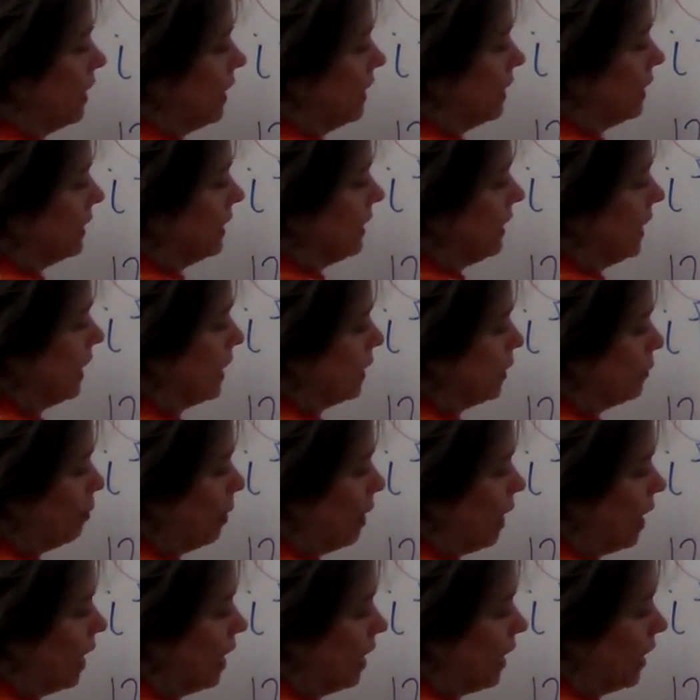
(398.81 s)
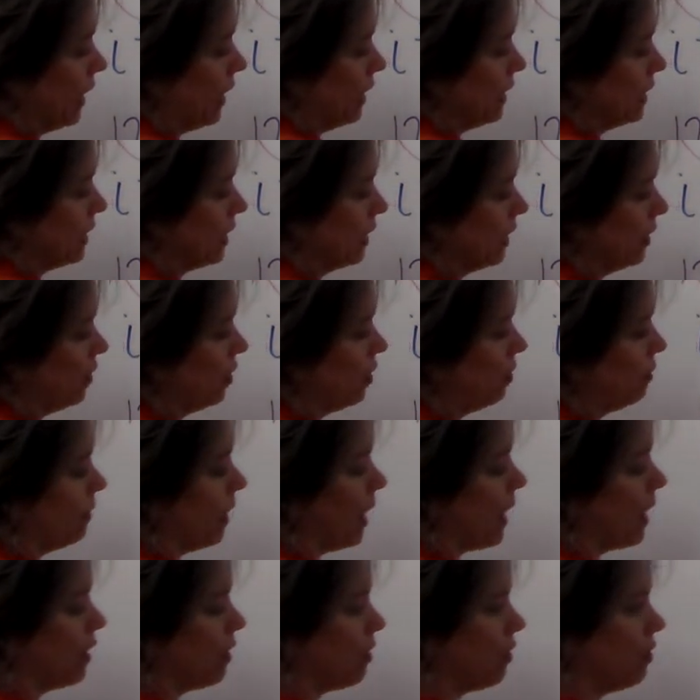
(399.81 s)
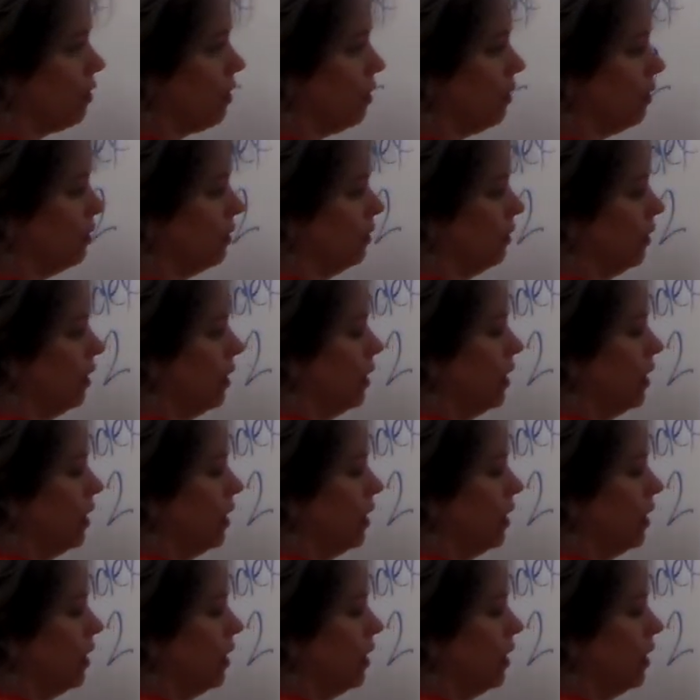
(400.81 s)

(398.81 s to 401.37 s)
it stays behind in our radical.